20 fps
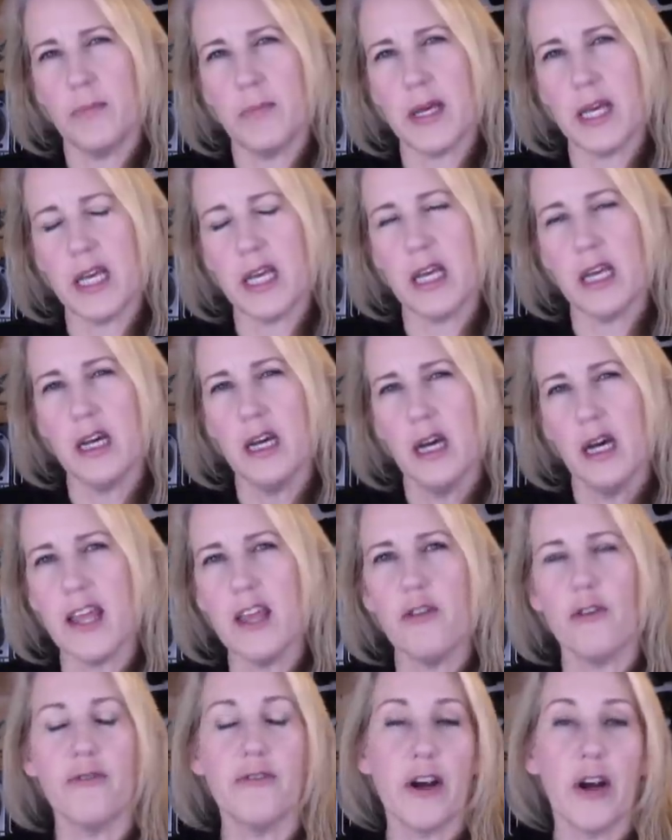to be
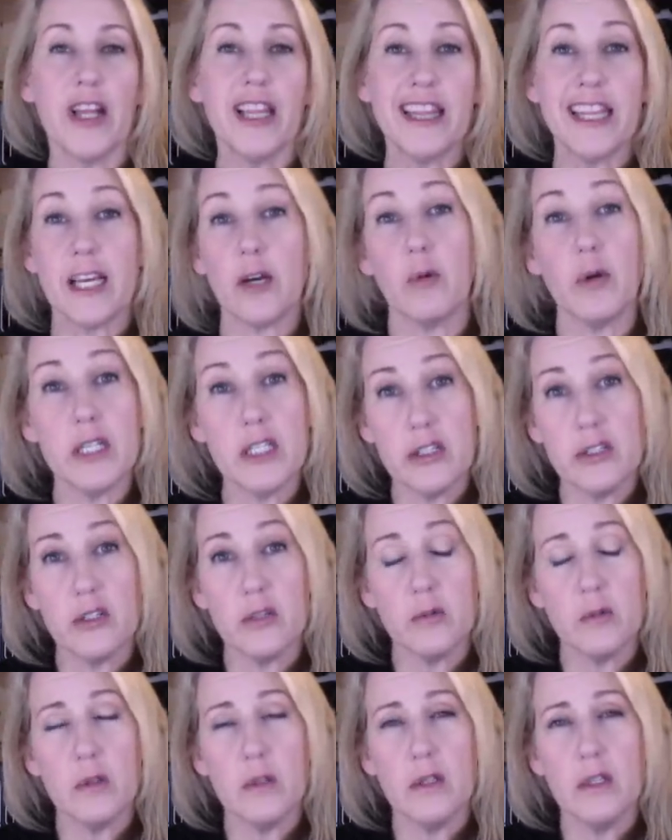either very liquid
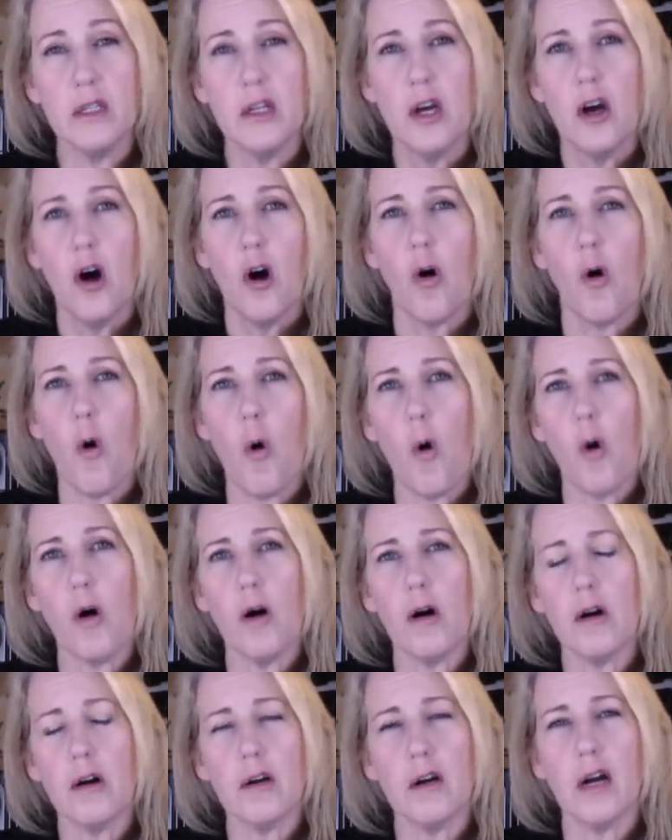stool
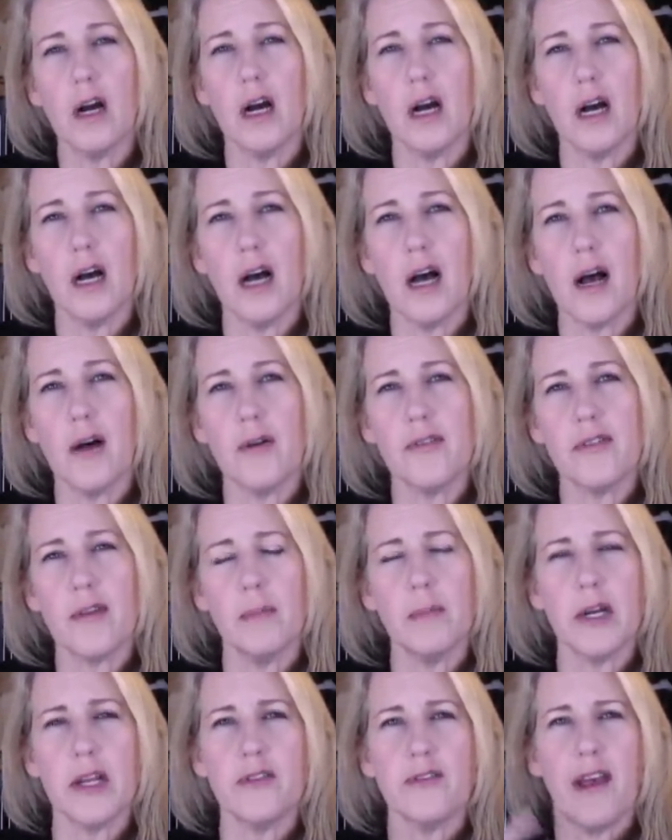or
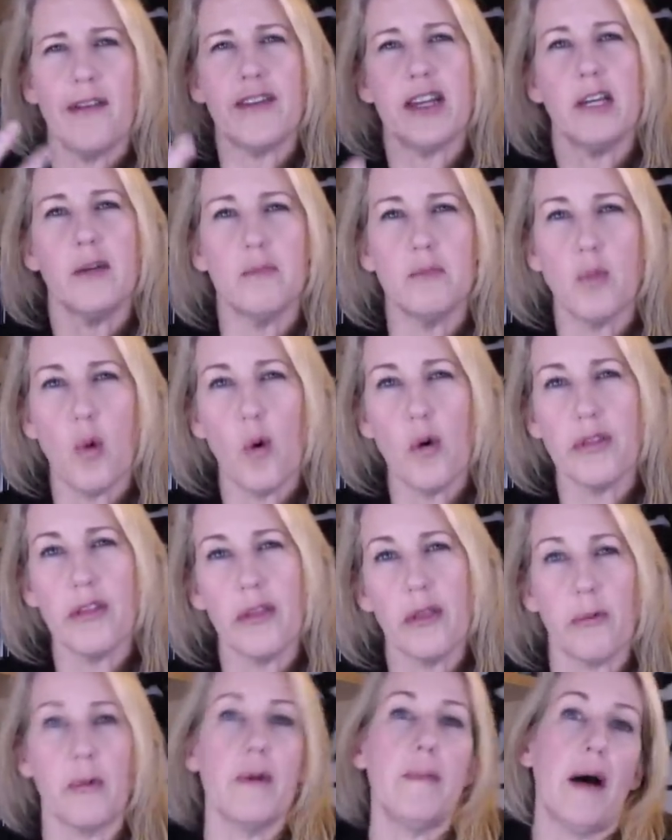somebody's having more
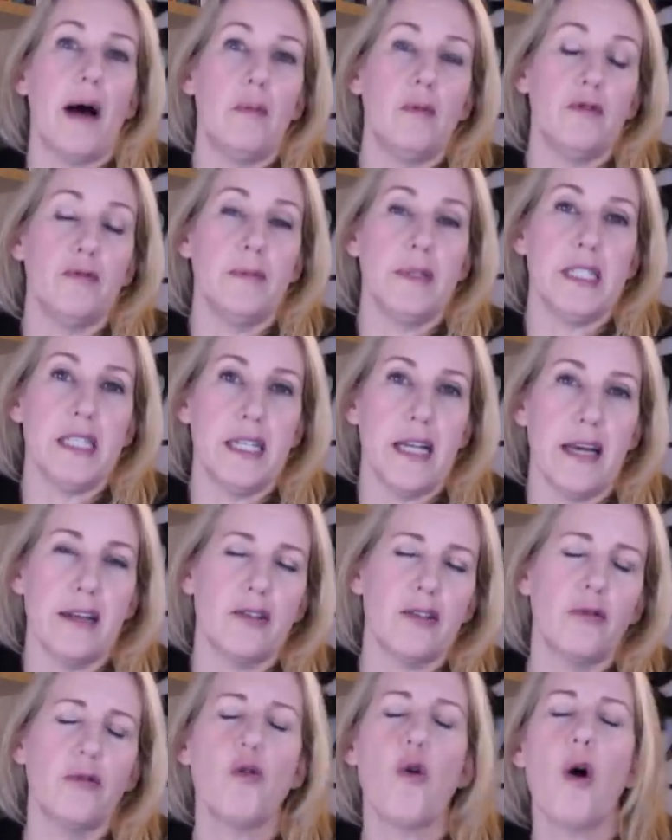than 3 bowel movements a day.
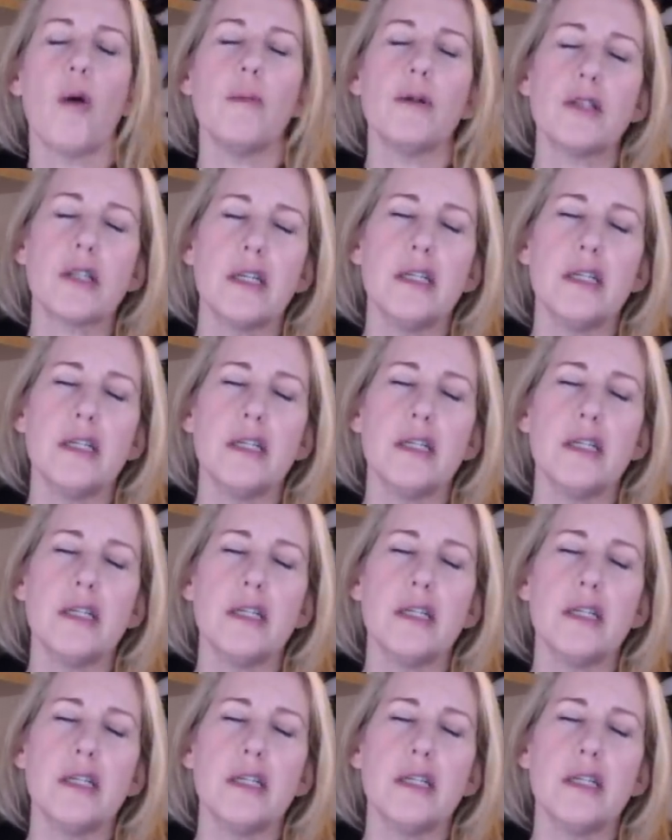So normal is